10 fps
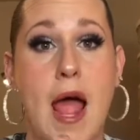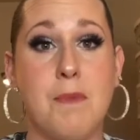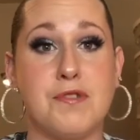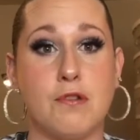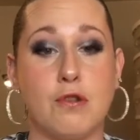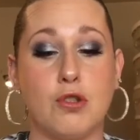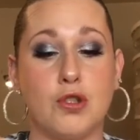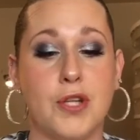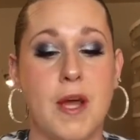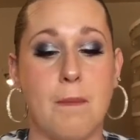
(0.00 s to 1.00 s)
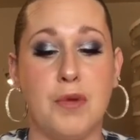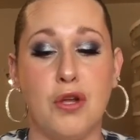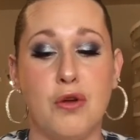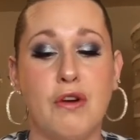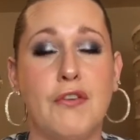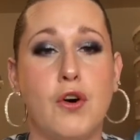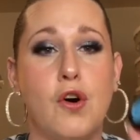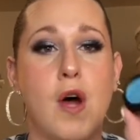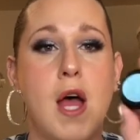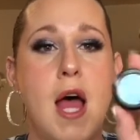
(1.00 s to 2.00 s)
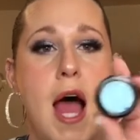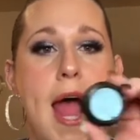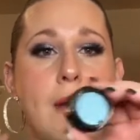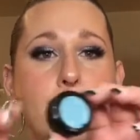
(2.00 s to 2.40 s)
Absolutely beautiful. I